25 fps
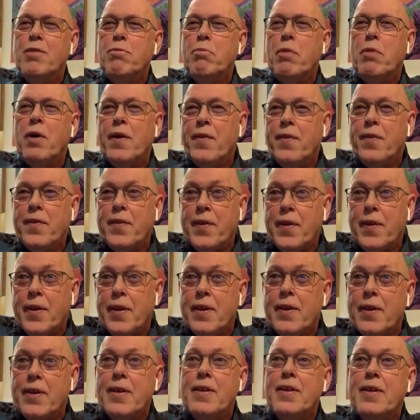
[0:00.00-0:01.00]
But okay.
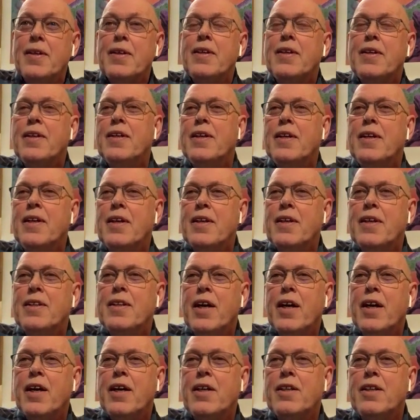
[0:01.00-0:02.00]
uh,
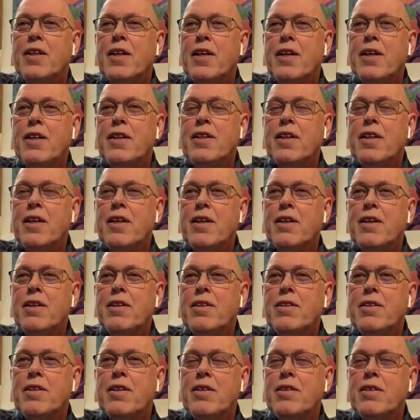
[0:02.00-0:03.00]
they they
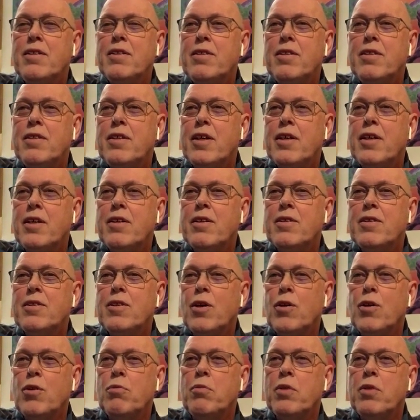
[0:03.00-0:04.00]
they they
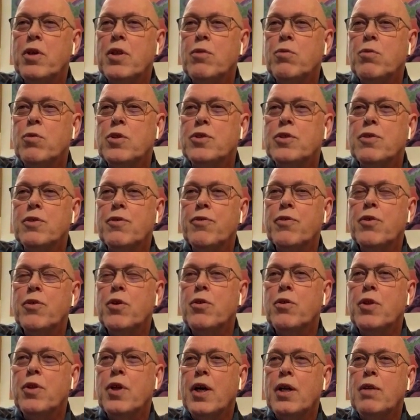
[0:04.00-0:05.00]
told me it was of
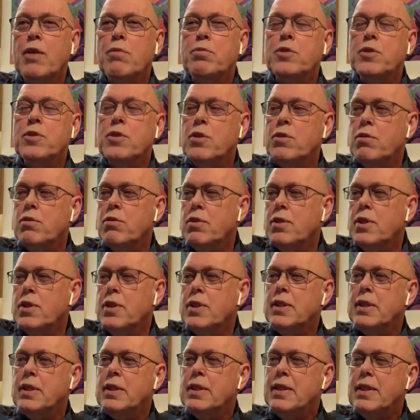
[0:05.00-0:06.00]
good help, so
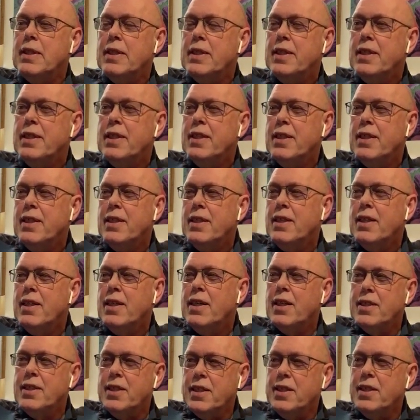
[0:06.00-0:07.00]
uh,
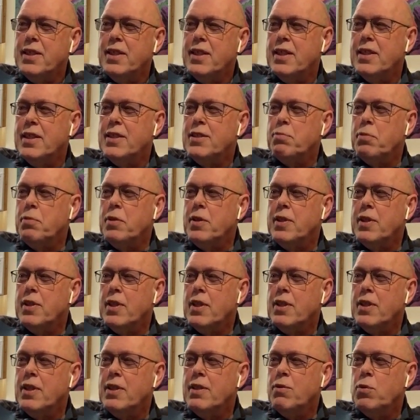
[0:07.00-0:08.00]
I did. Yes, but
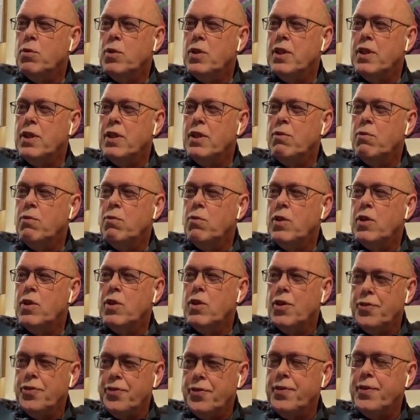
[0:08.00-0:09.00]
I will will
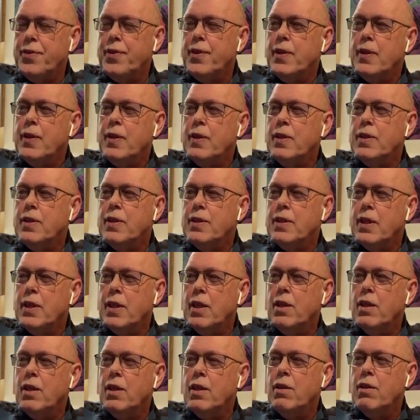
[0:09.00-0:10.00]
not uh,
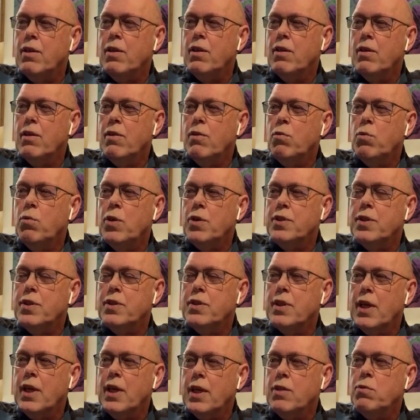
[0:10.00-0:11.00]
tell what
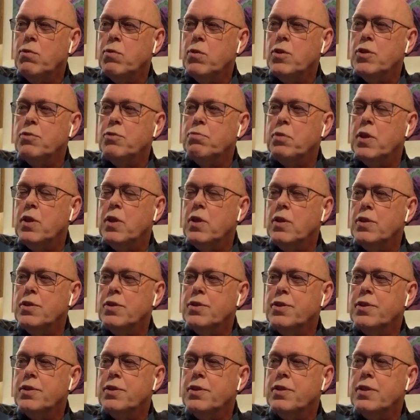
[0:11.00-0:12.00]
that was
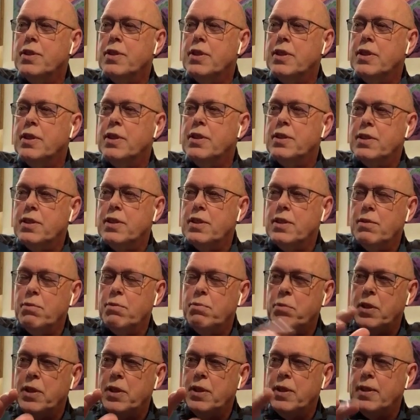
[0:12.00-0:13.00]
because it's
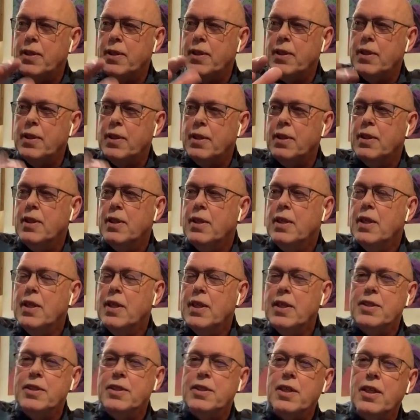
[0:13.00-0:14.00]
a bit uh,
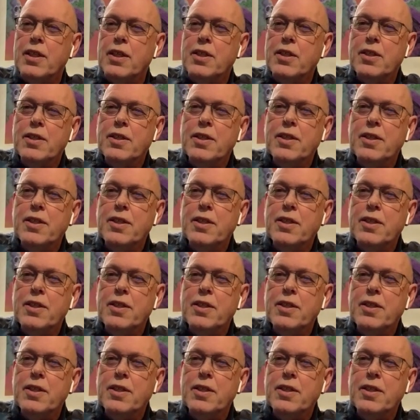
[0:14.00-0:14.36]
inside. Yep.